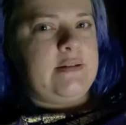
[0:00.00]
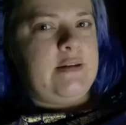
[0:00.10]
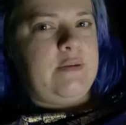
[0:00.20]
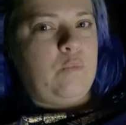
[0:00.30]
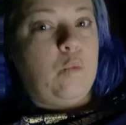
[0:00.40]

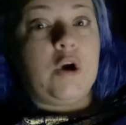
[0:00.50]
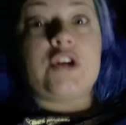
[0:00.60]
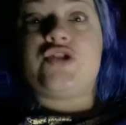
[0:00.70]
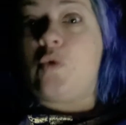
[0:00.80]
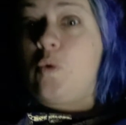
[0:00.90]

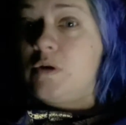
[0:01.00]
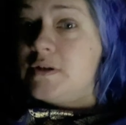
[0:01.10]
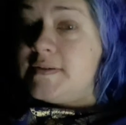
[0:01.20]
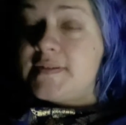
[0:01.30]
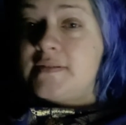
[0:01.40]
works
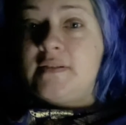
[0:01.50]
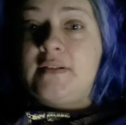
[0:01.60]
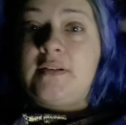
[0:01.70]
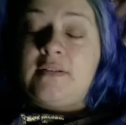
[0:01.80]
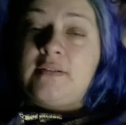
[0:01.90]
towards
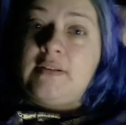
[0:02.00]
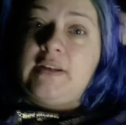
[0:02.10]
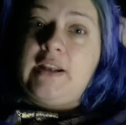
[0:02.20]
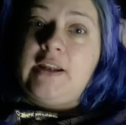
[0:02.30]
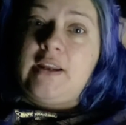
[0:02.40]

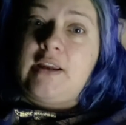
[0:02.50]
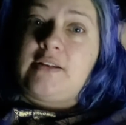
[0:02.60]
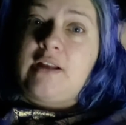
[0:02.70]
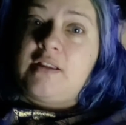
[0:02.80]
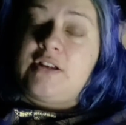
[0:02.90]
getting
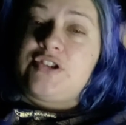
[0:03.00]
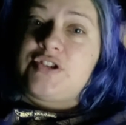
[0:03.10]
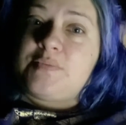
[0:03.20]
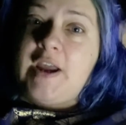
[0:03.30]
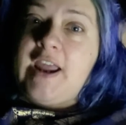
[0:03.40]

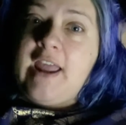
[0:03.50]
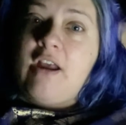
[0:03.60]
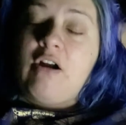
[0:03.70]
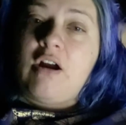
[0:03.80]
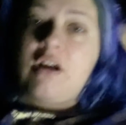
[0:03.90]
acknowledged by
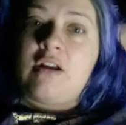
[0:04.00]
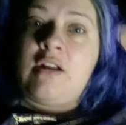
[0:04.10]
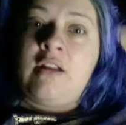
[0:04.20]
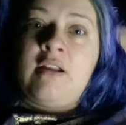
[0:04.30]
AR,